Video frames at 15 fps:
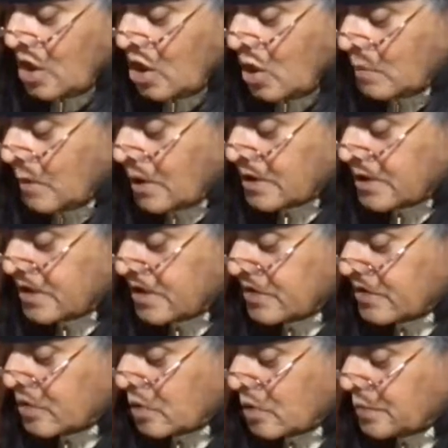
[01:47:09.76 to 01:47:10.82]

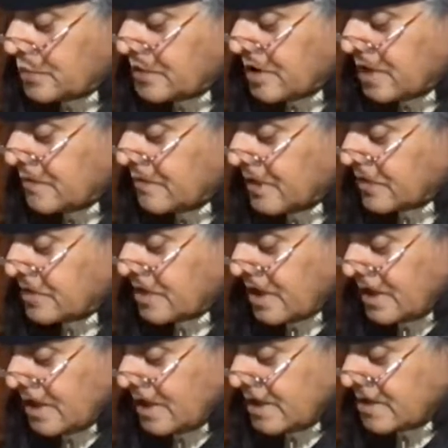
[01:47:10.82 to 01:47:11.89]
commodities groups
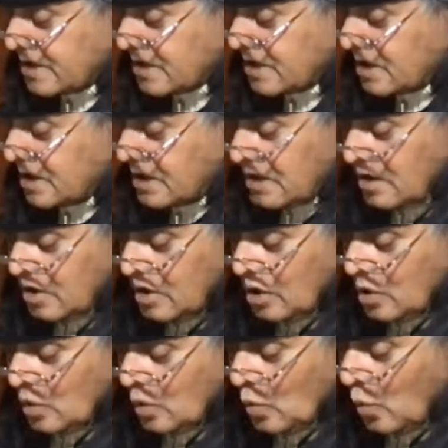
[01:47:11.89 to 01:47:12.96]
investigate
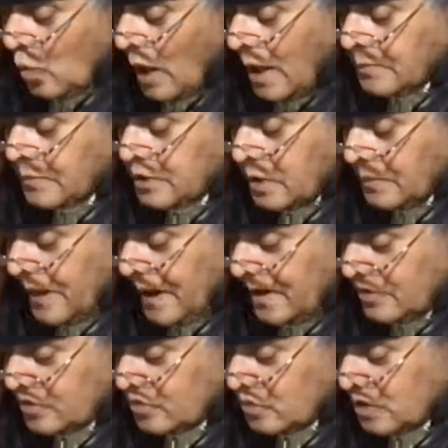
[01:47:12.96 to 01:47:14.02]
web
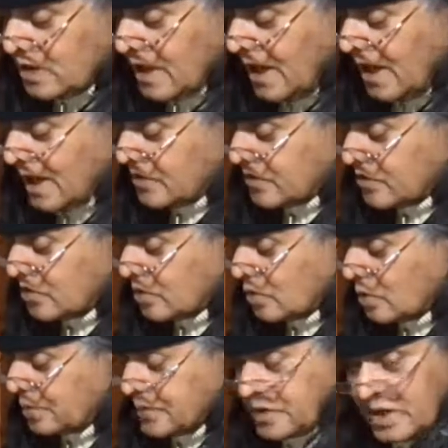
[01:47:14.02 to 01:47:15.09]
domains with links to
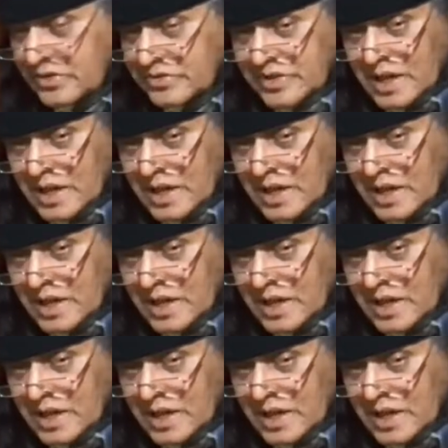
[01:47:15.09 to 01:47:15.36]
Gupta's